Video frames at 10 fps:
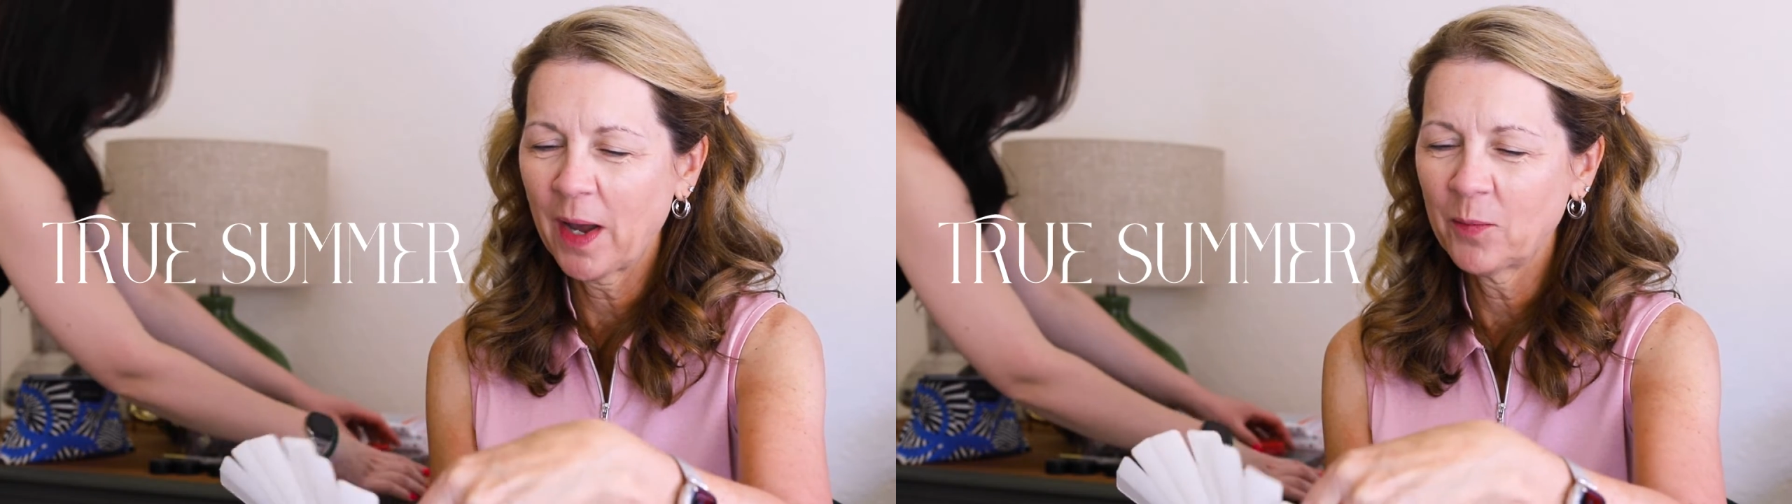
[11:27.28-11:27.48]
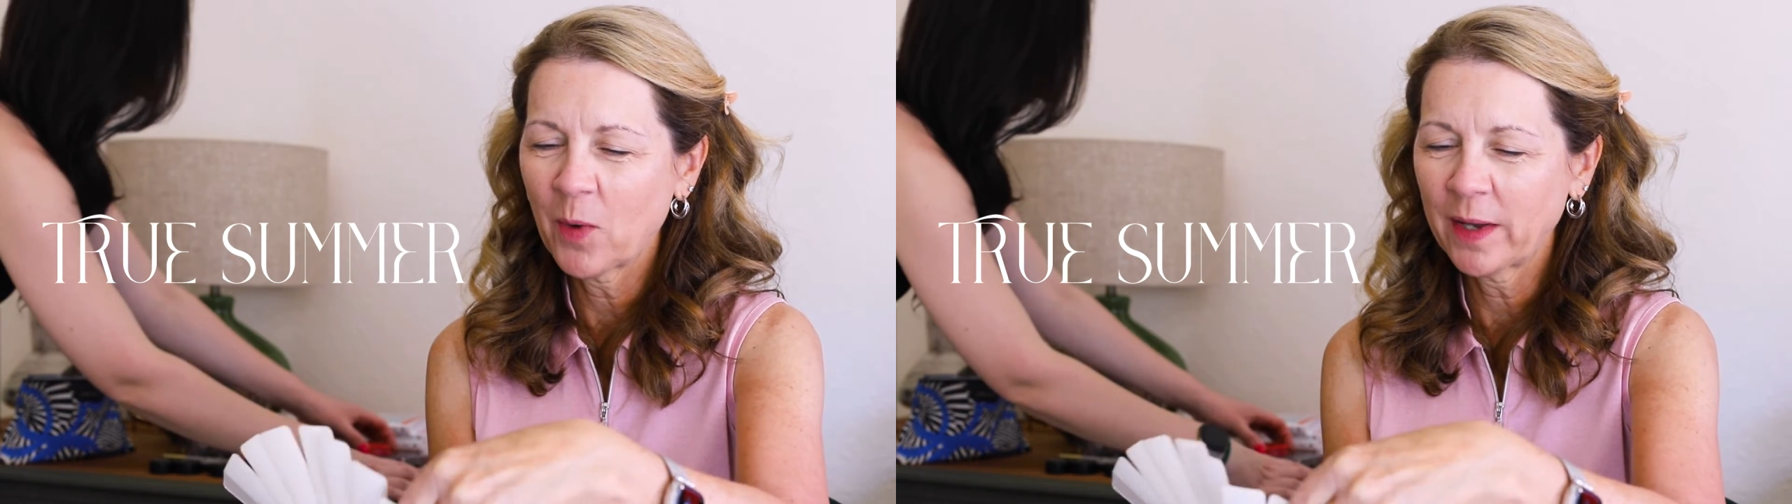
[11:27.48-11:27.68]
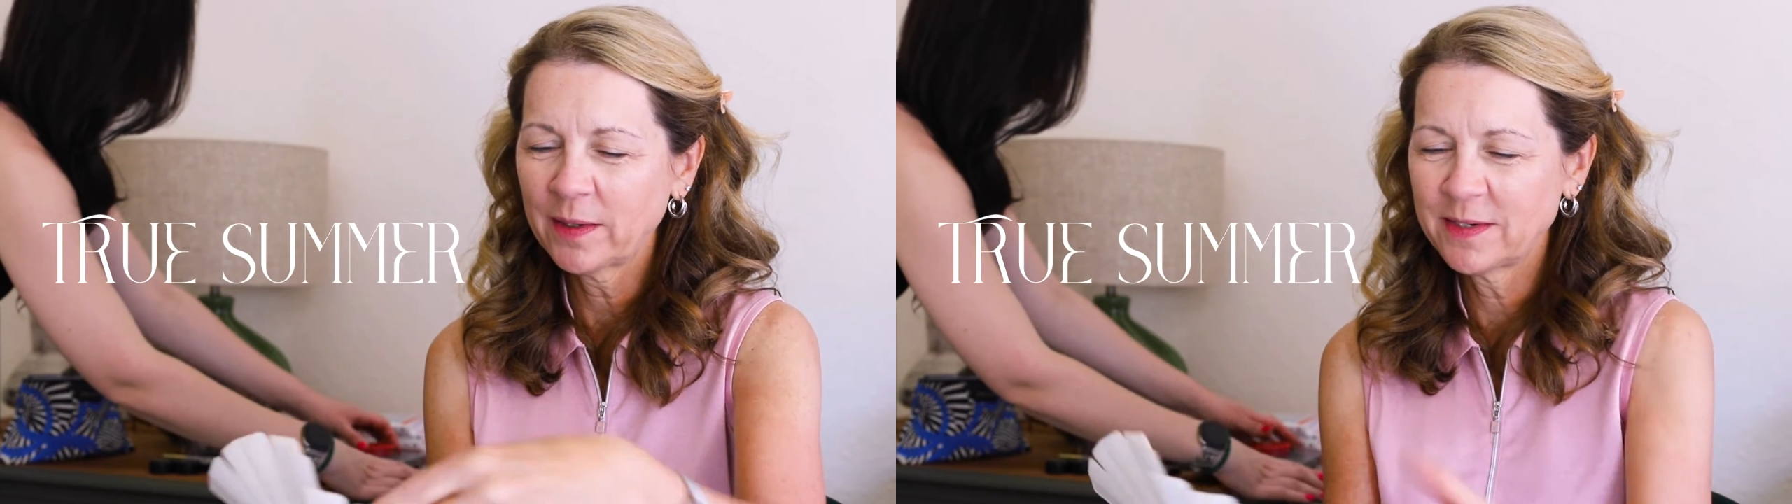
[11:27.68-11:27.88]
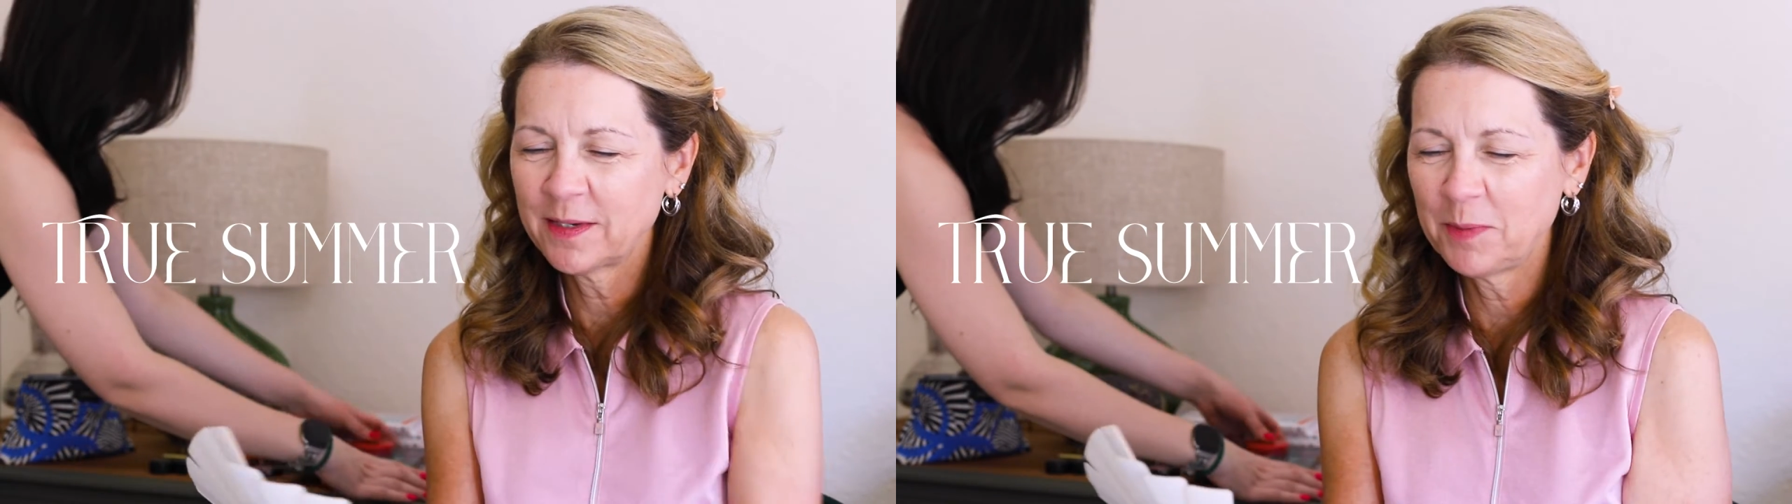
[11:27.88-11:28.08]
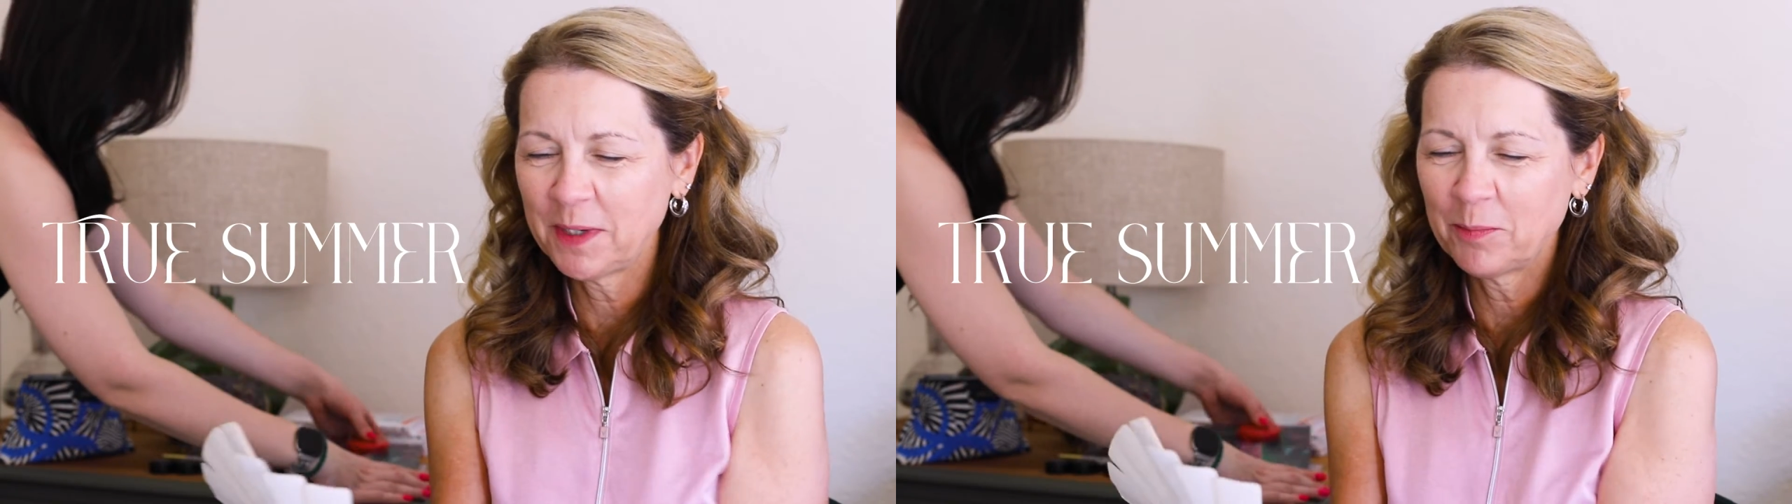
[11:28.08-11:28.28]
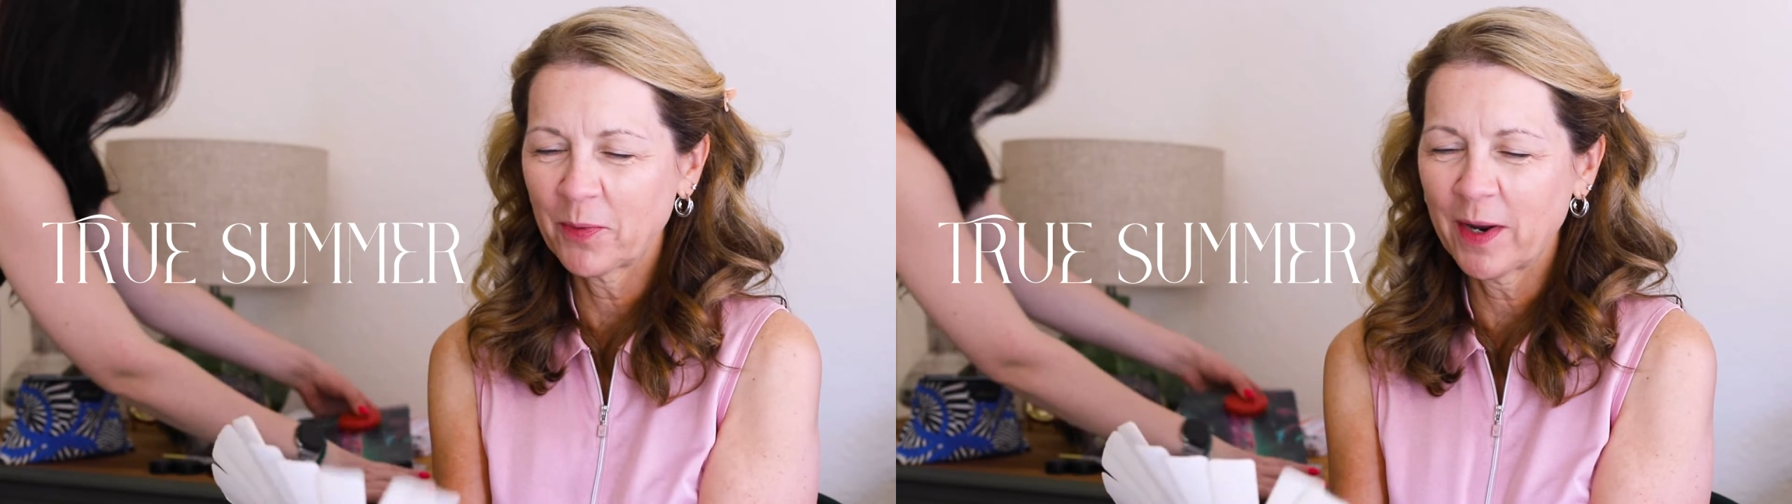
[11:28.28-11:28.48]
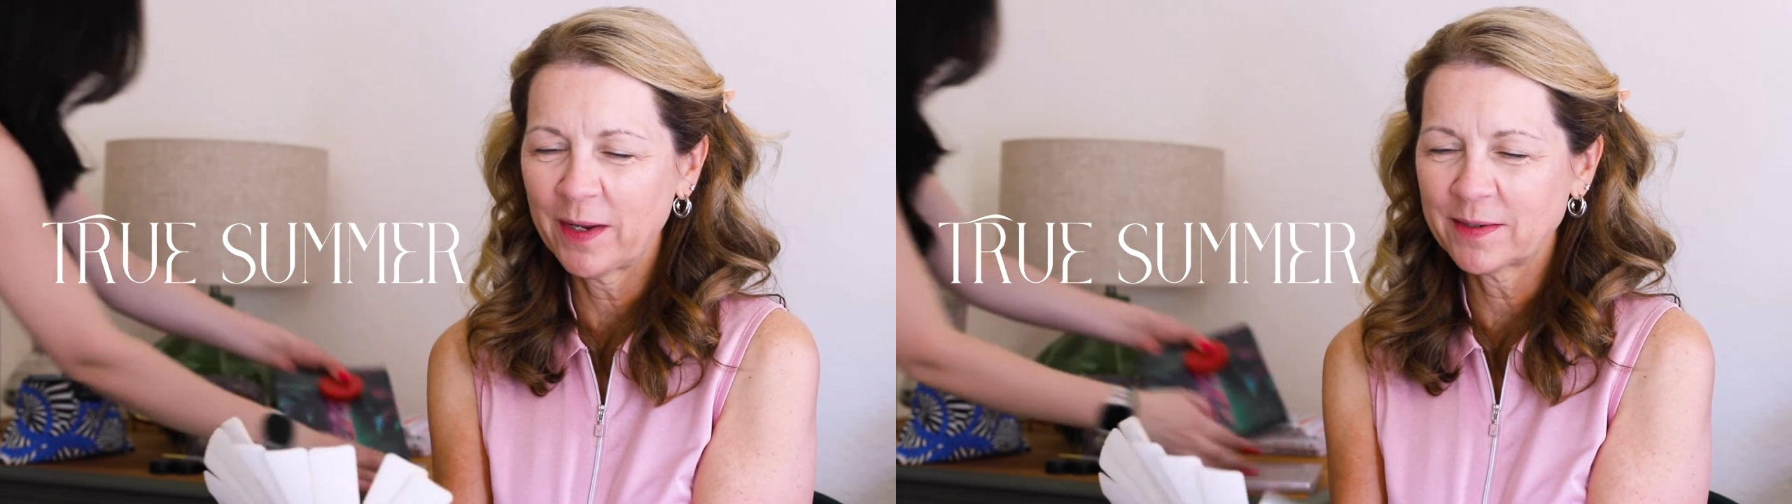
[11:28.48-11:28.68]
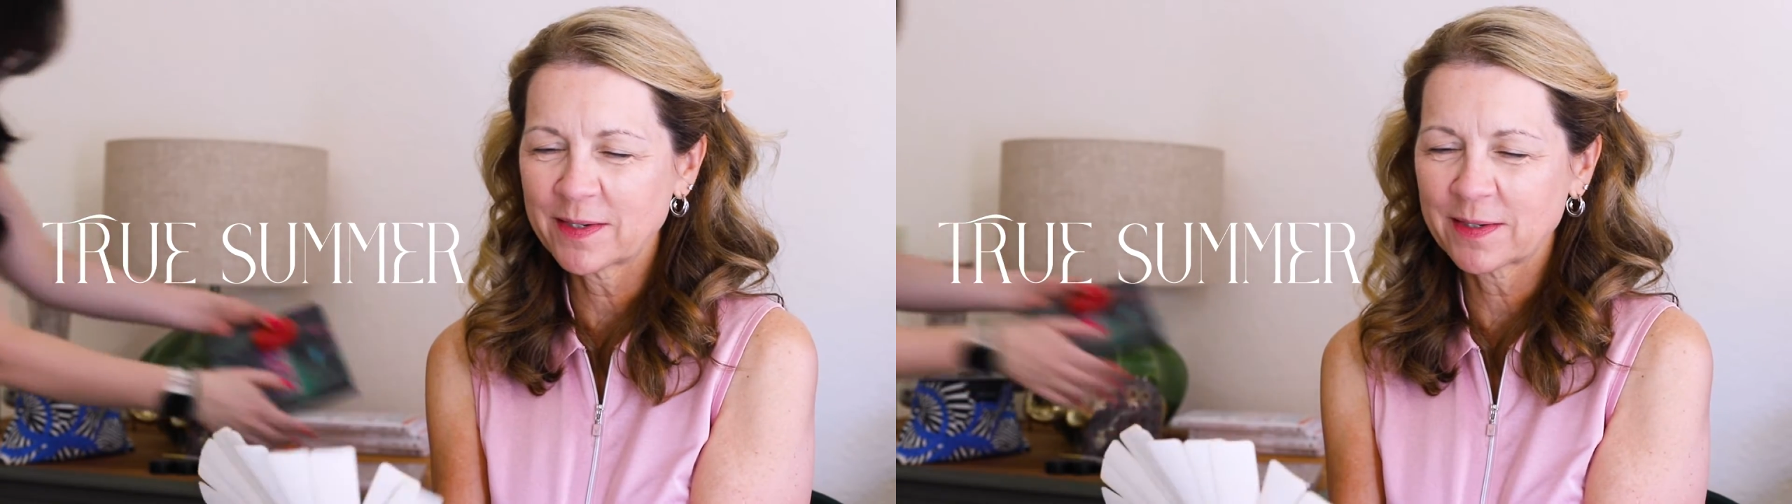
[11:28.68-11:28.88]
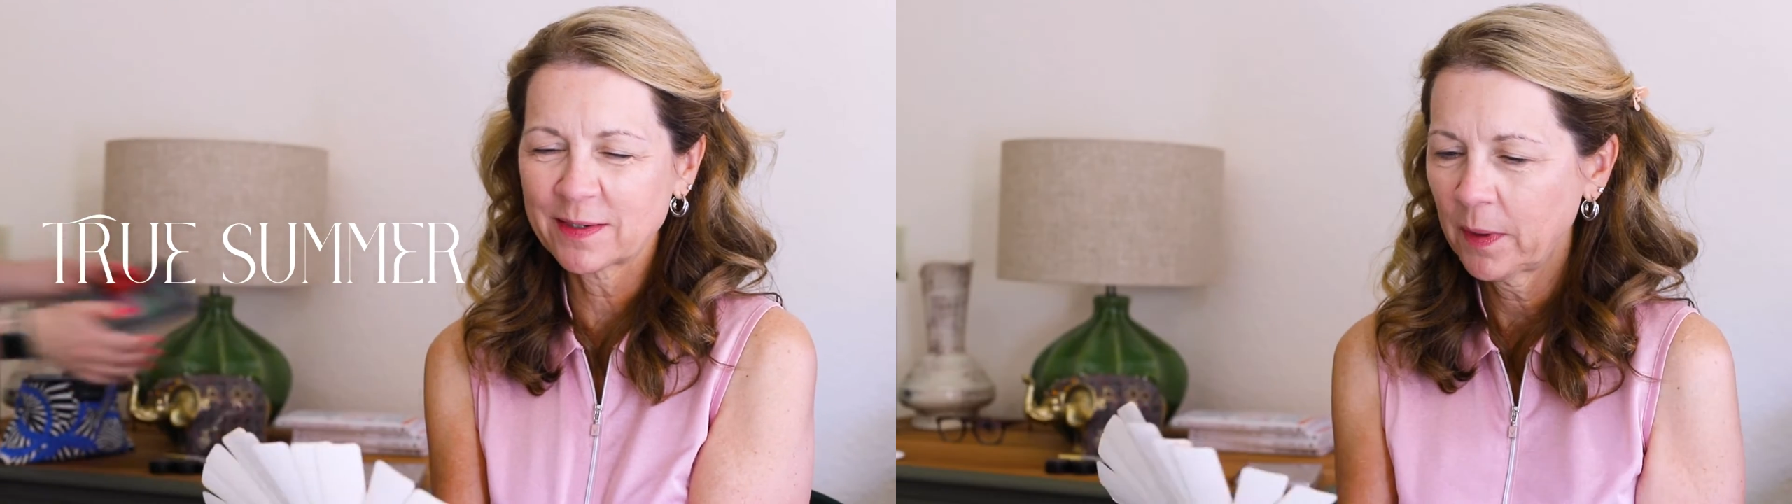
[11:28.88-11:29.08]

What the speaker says: I wanted to be bright,